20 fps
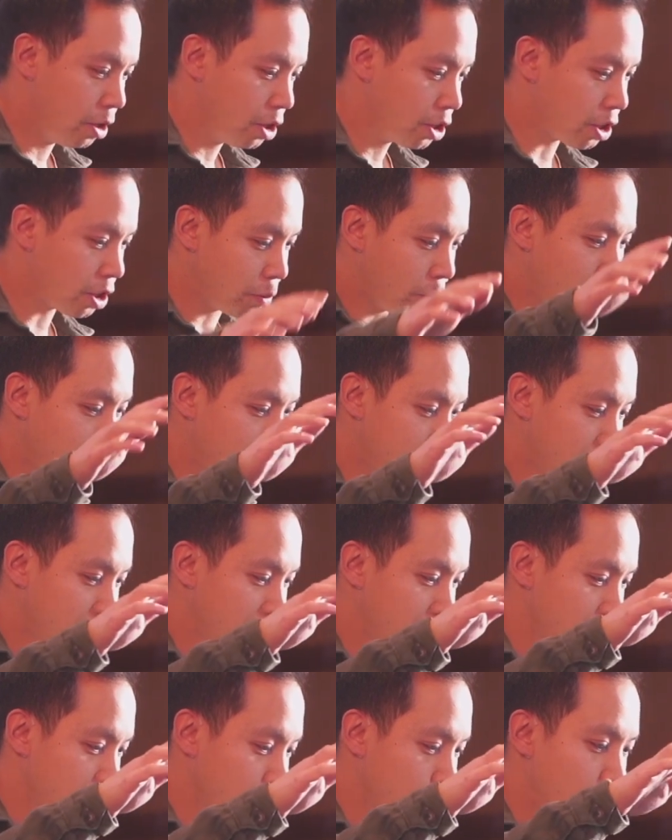Some
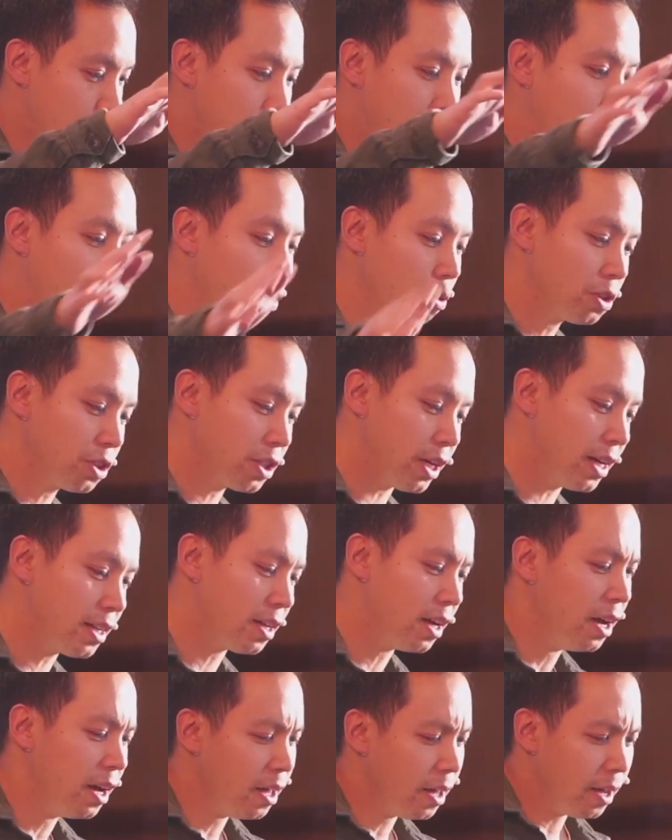Christians who were polled
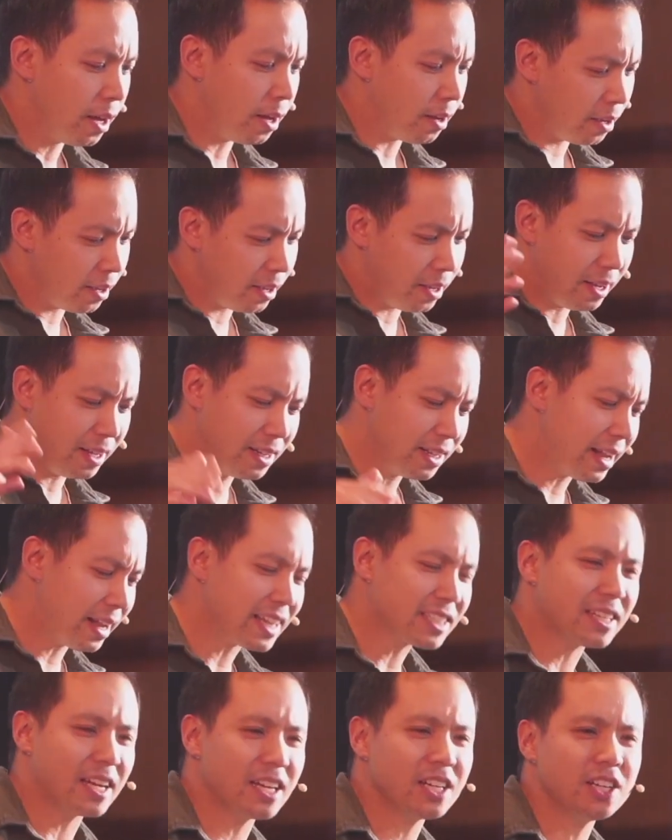said, in the
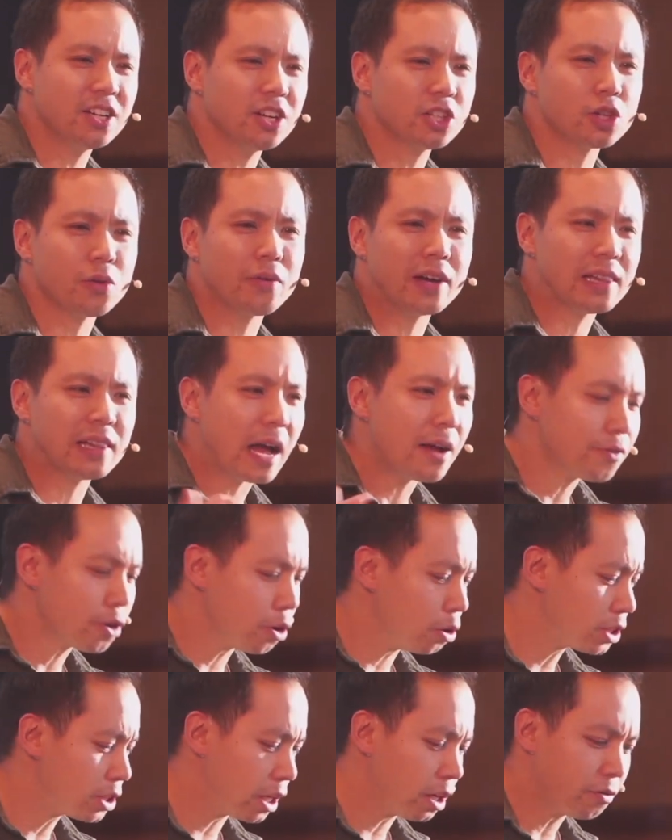next ten years or their life
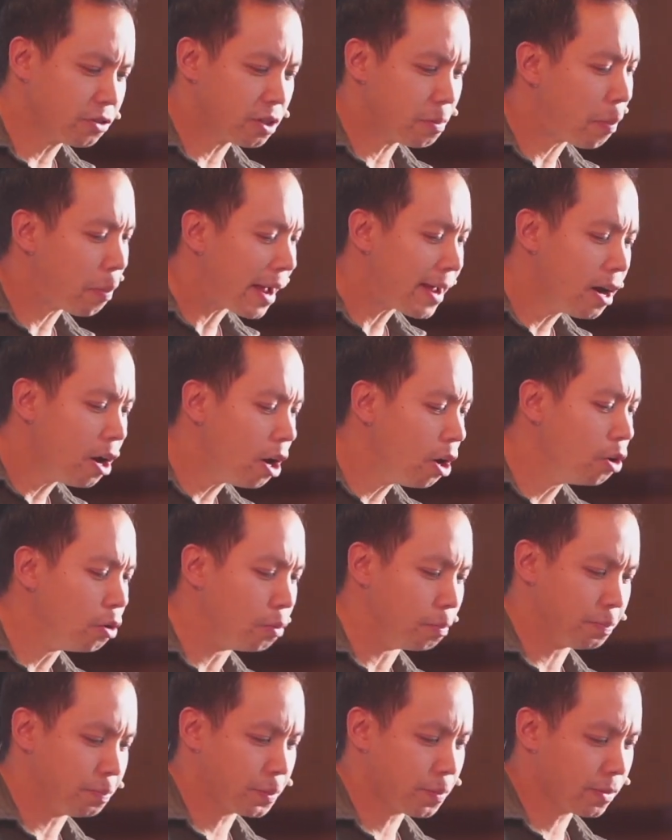goals, they'd love to buy a
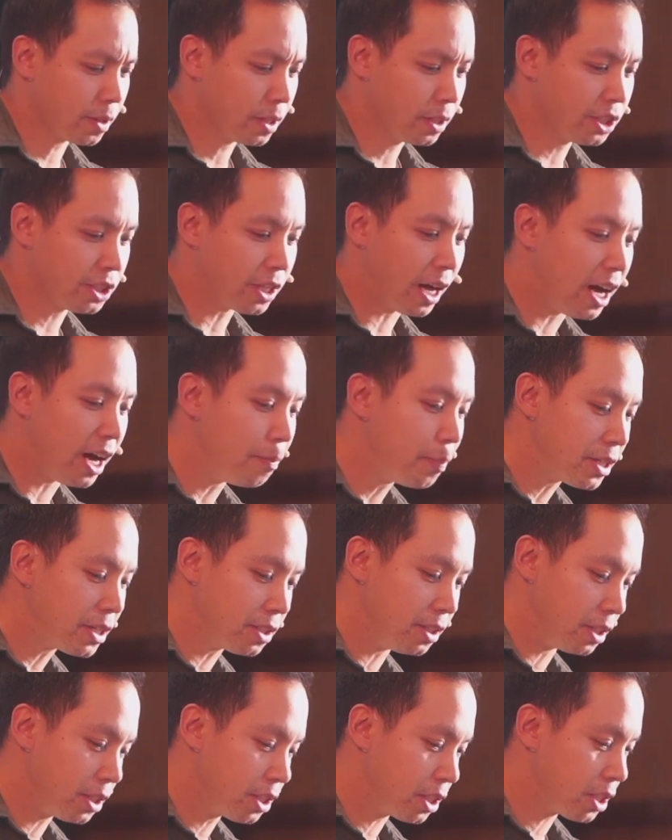home, start a
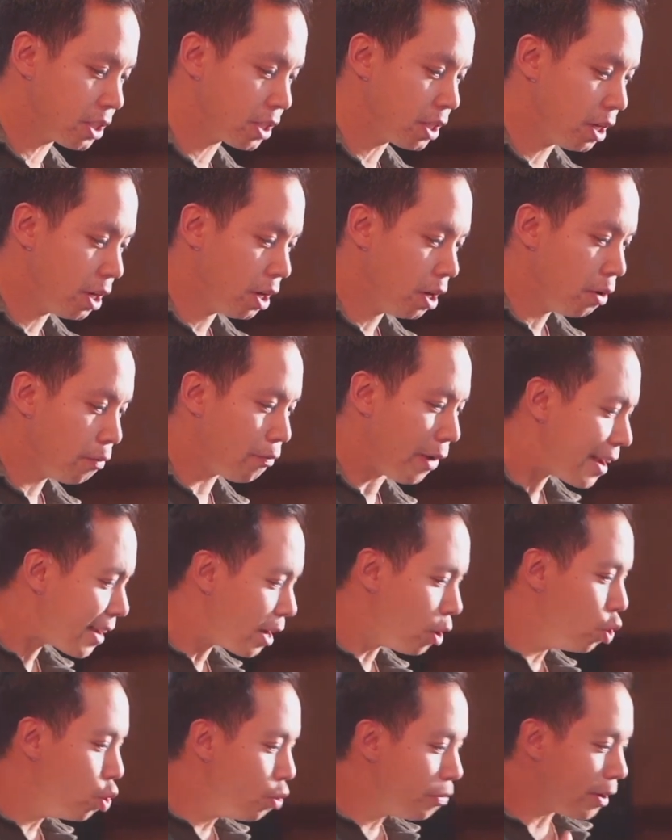business, find
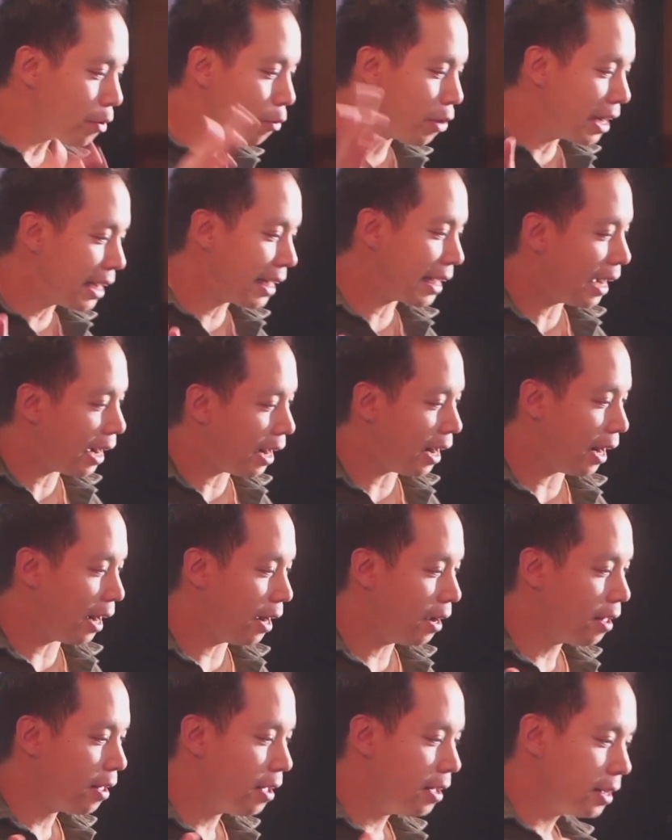out who they really
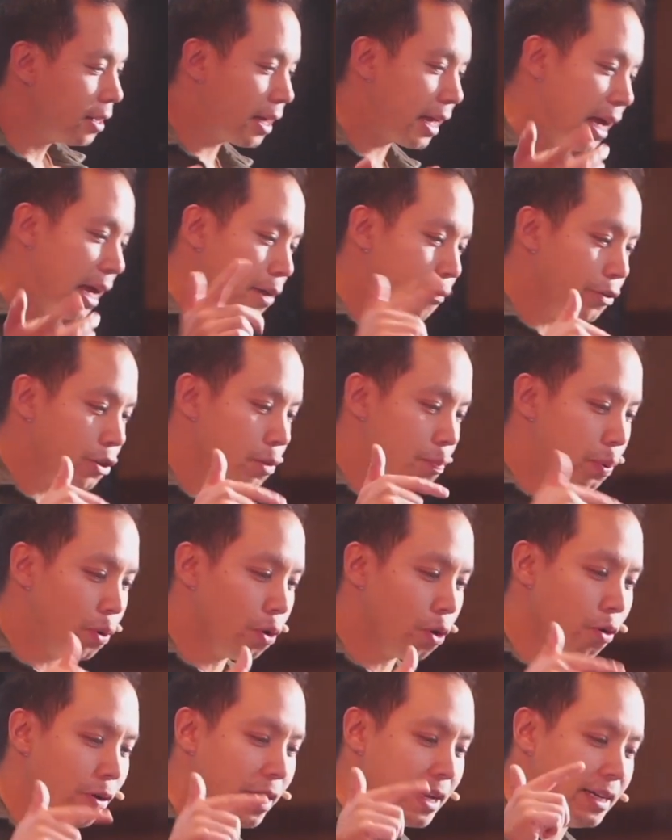are, care for the
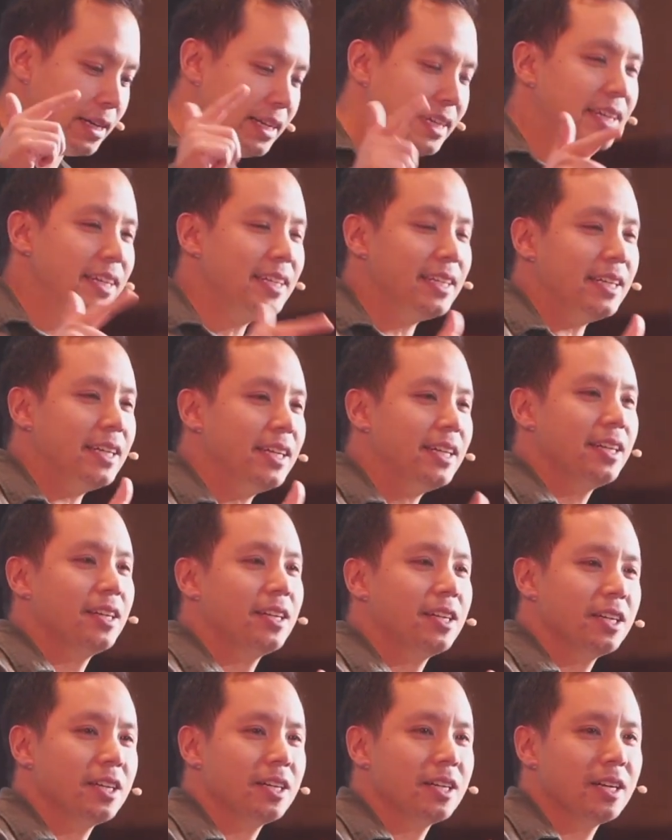poor and needy,
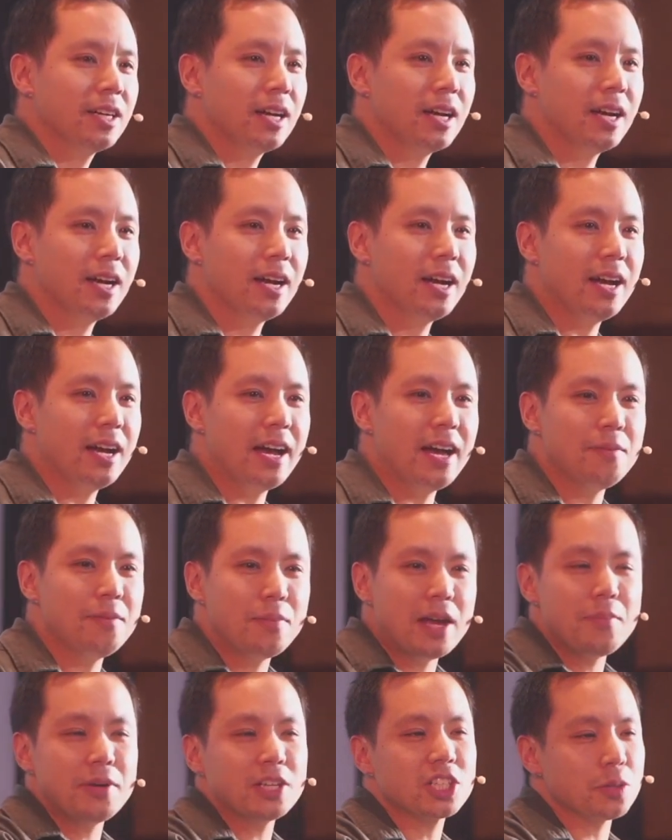And
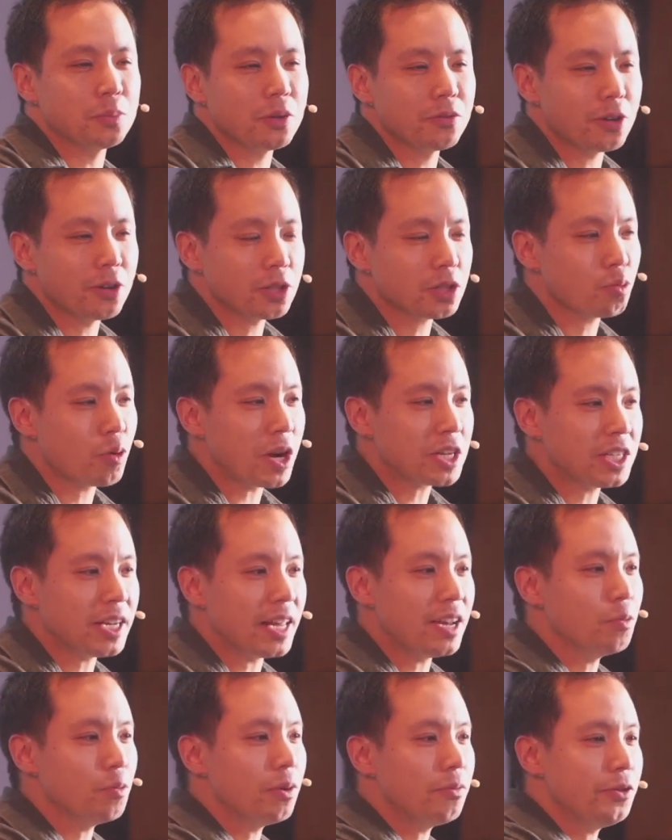maybe some of those
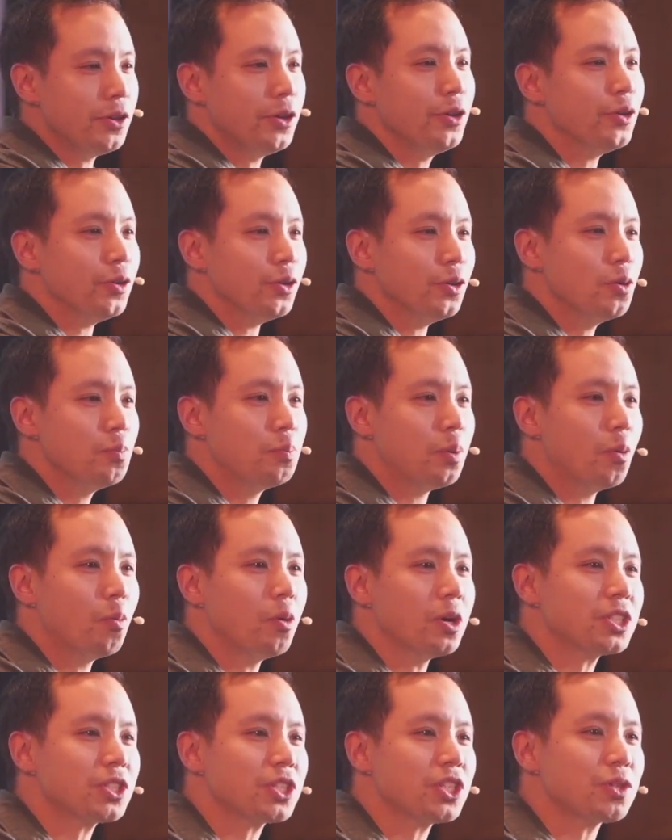resonate with you, but
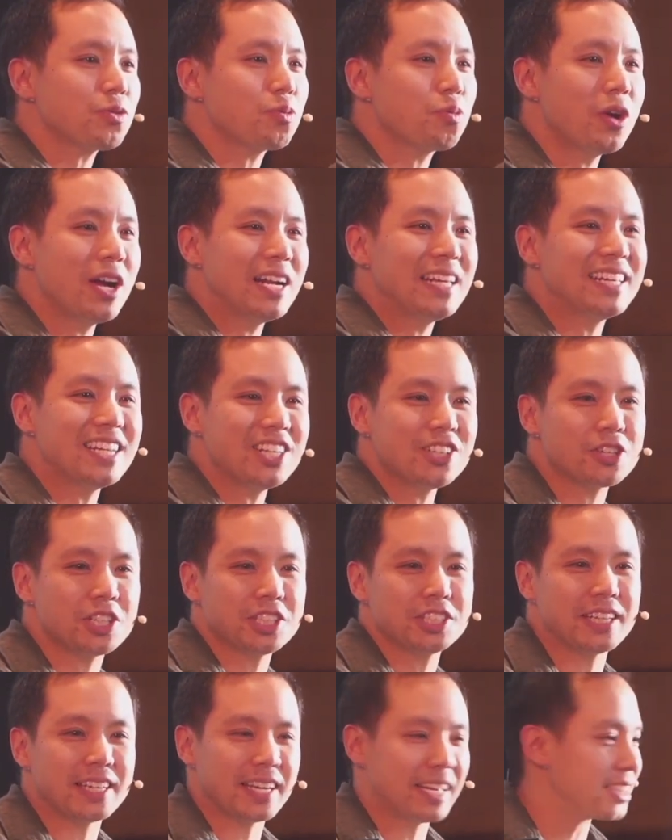what's just really
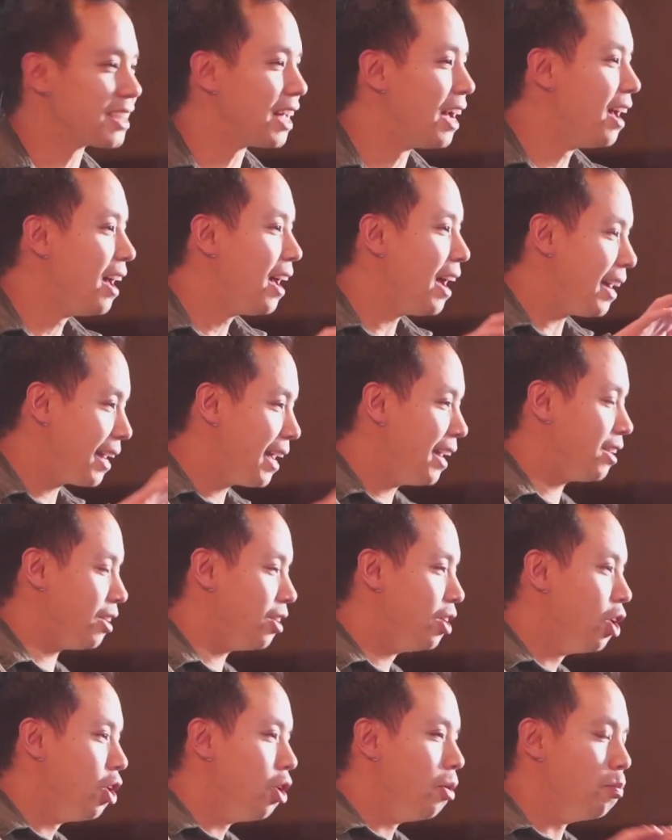interesting is, again,
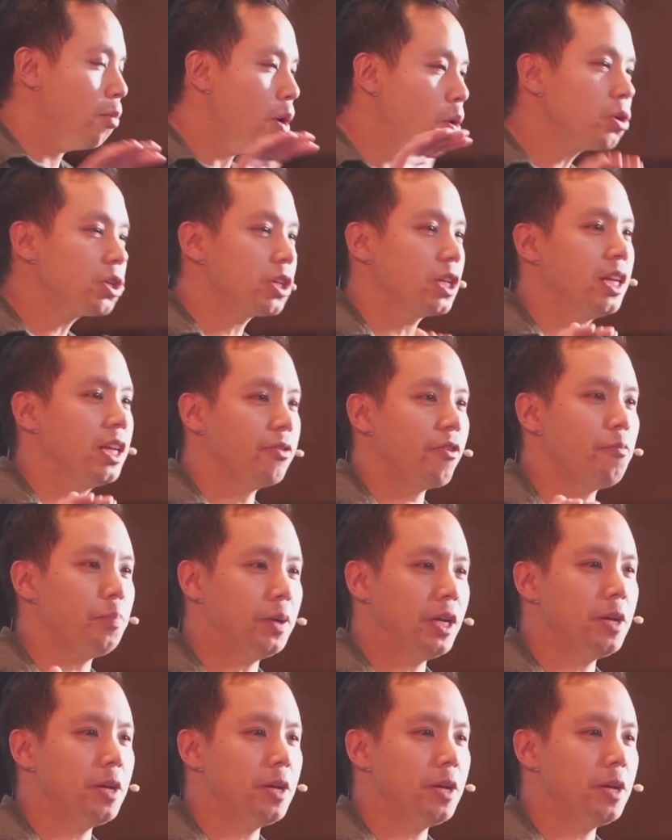mostly with